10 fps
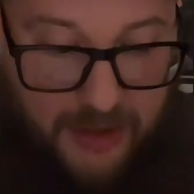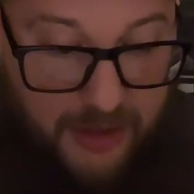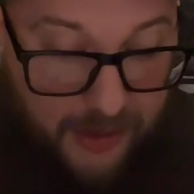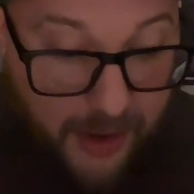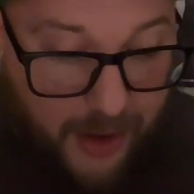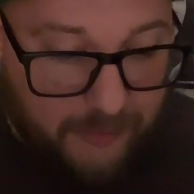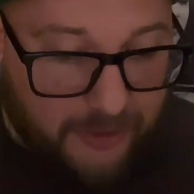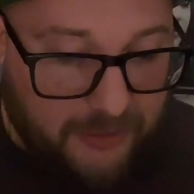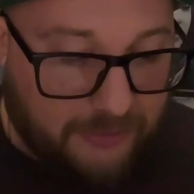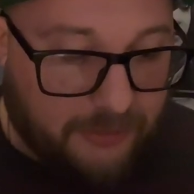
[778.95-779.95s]
Yeah,
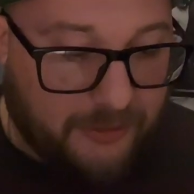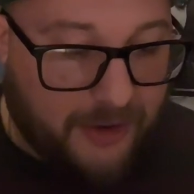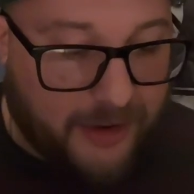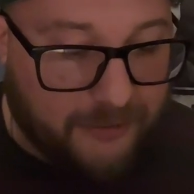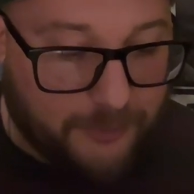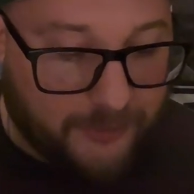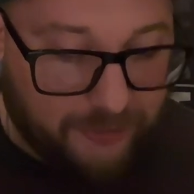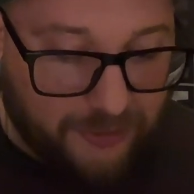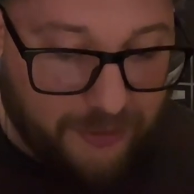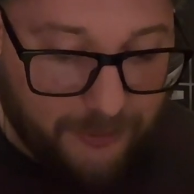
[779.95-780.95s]
I ran into her at the
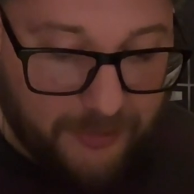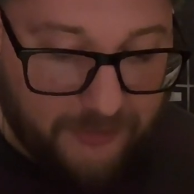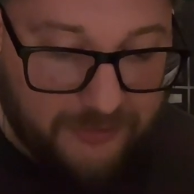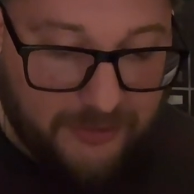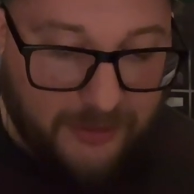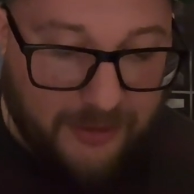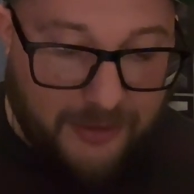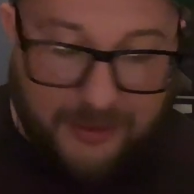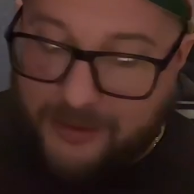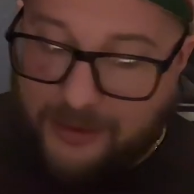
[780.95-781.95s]
hospital, and she took me to visit.
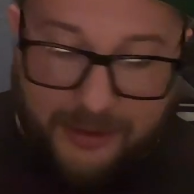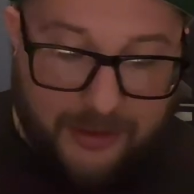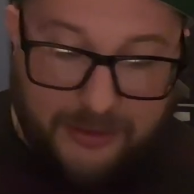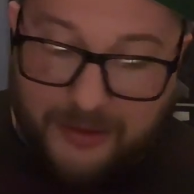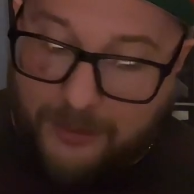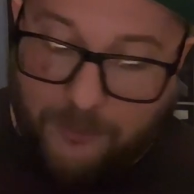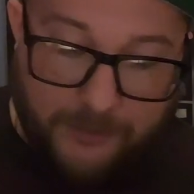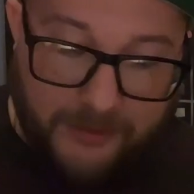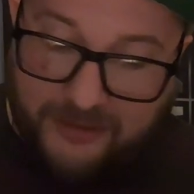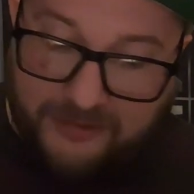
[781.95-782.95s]

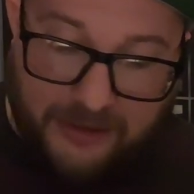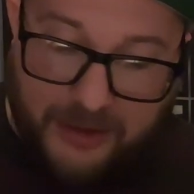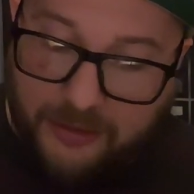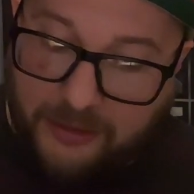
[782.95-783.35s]
That woman has